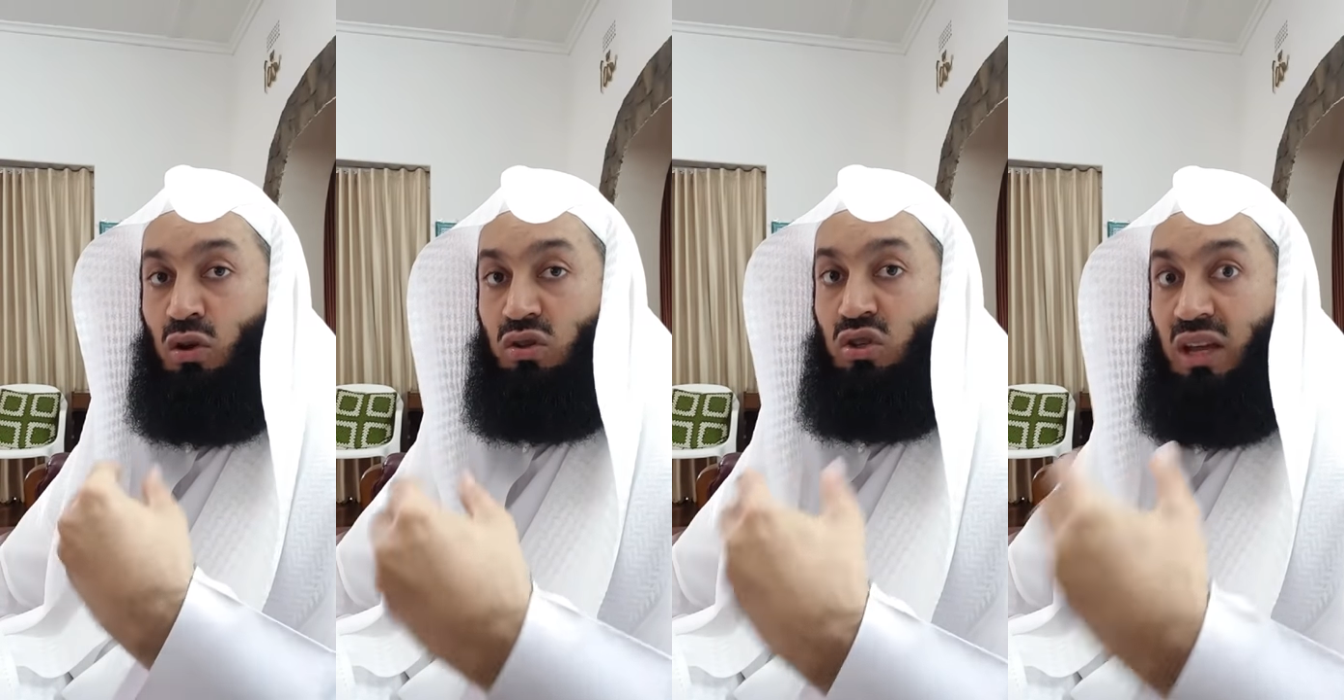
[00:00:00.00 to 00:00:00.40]

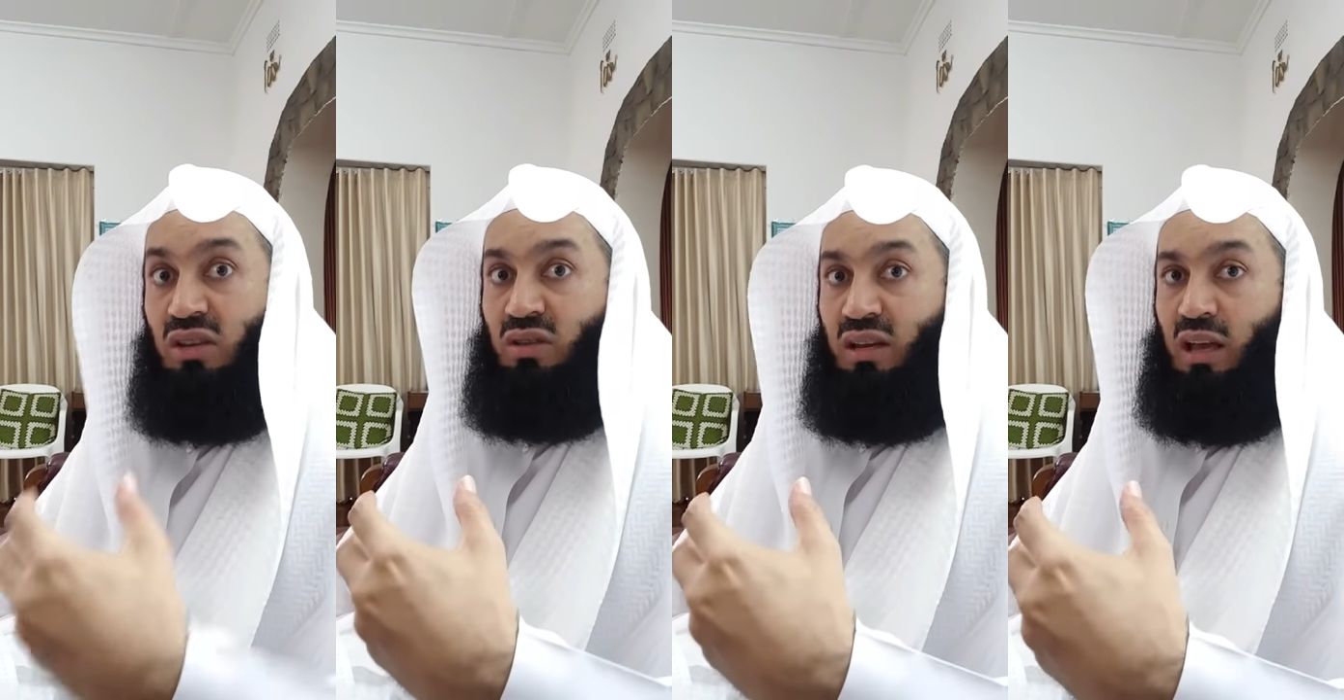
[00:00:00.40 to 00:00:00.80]
not
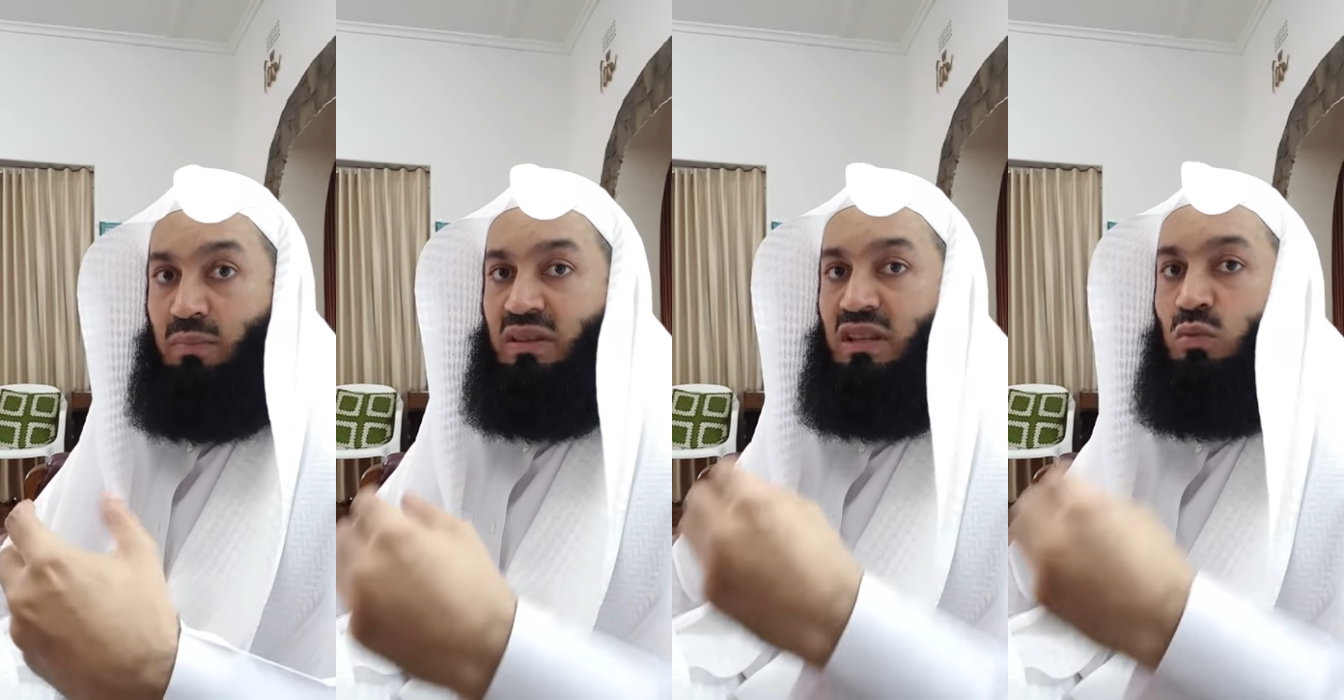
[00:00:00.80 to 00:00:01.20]
change that
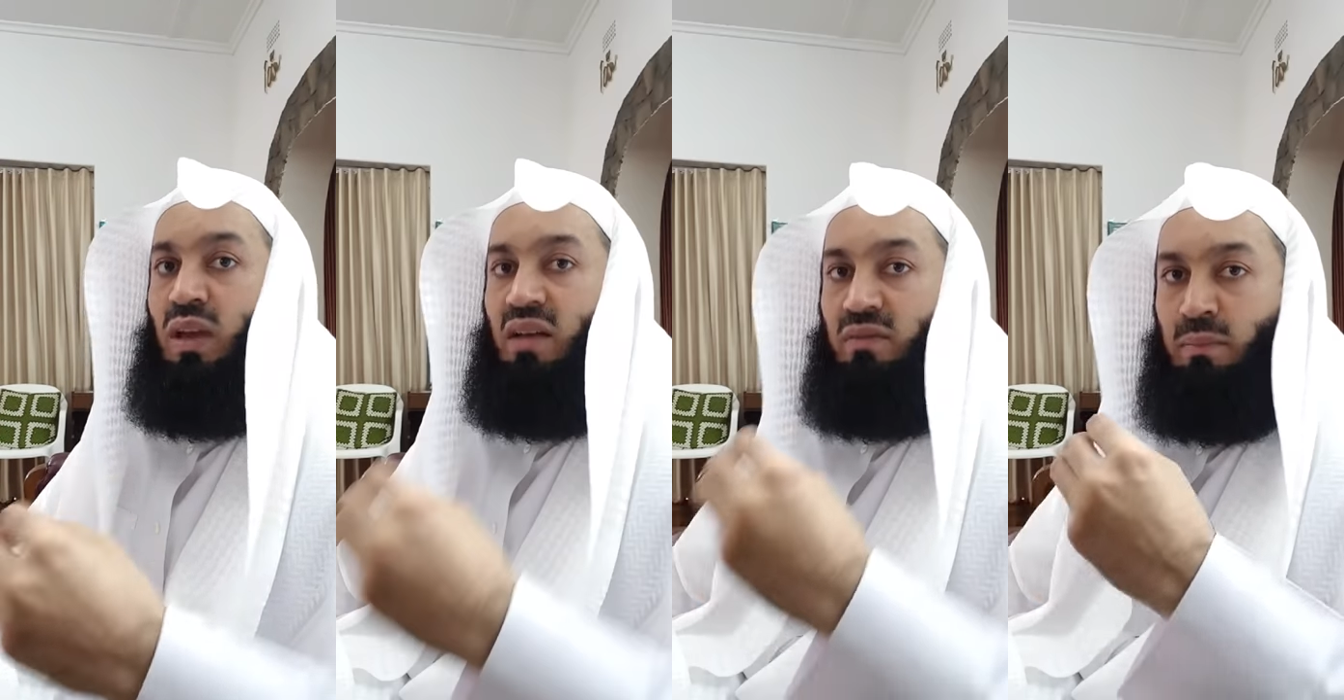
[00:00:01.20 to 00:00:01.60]
habit, then
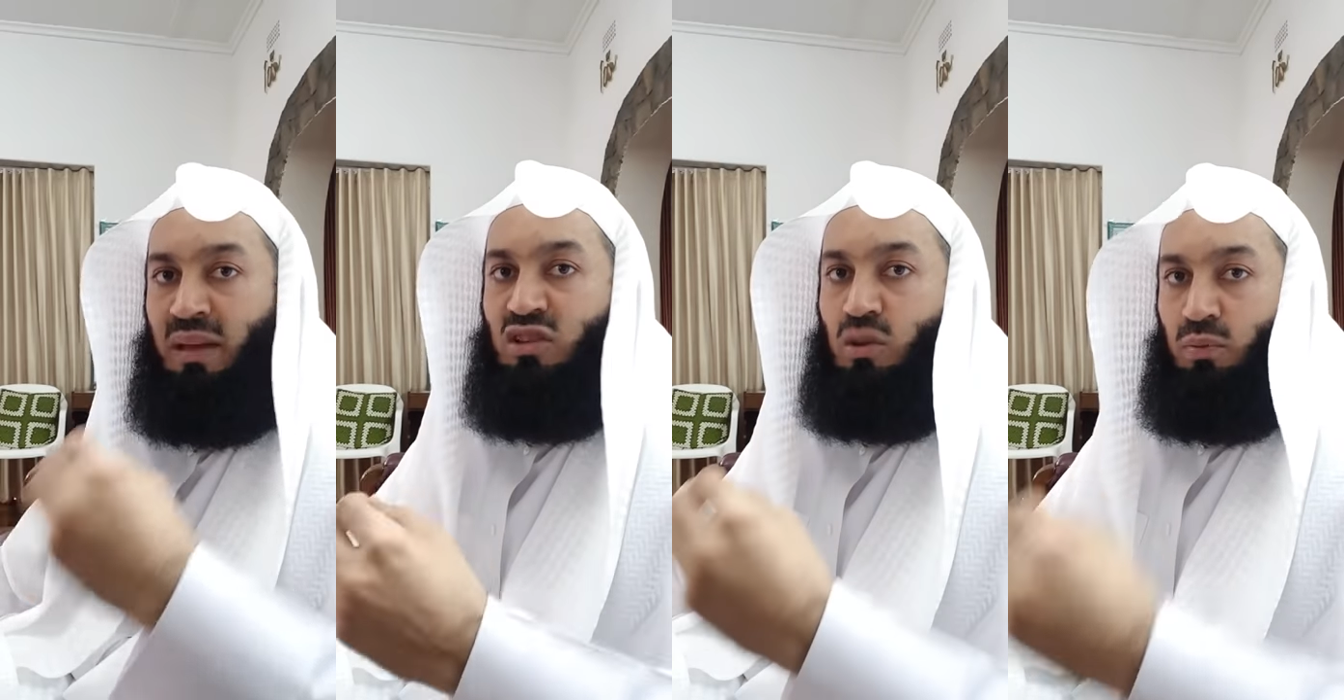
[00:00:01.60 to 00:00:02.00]
we have a
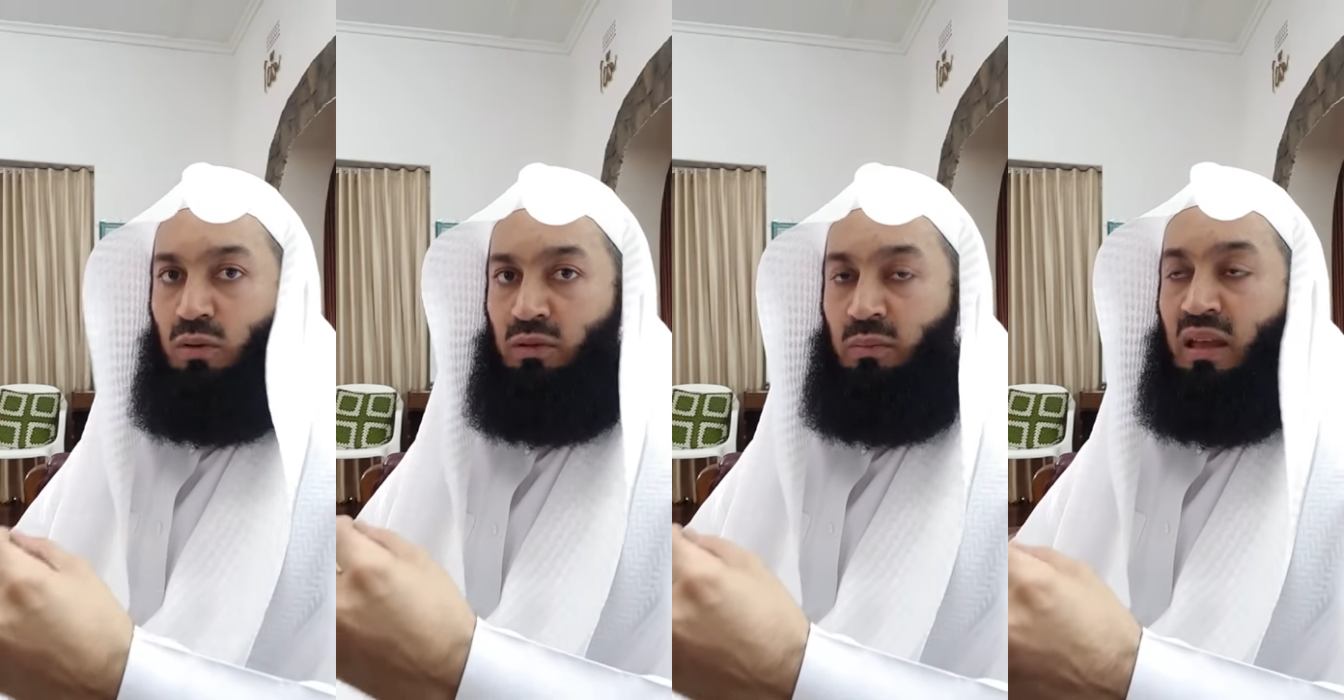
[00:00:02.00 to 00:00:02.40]
major
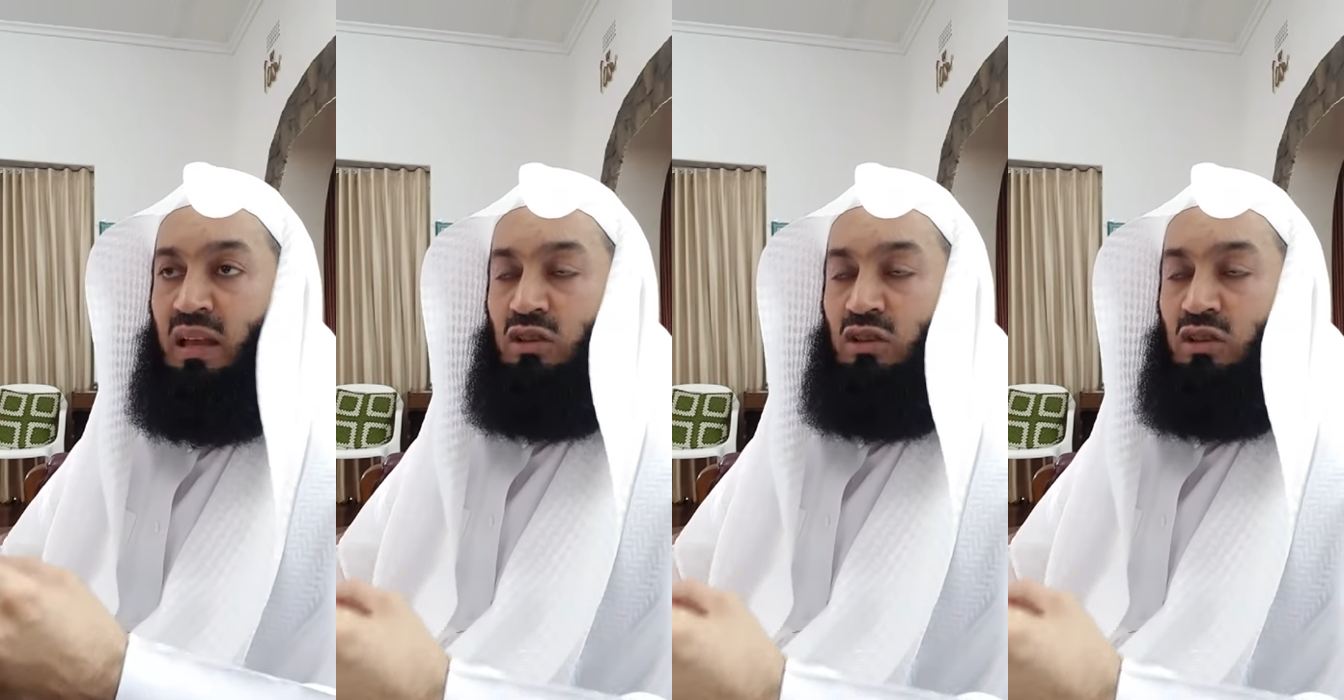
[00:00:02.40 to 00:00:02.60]
problem.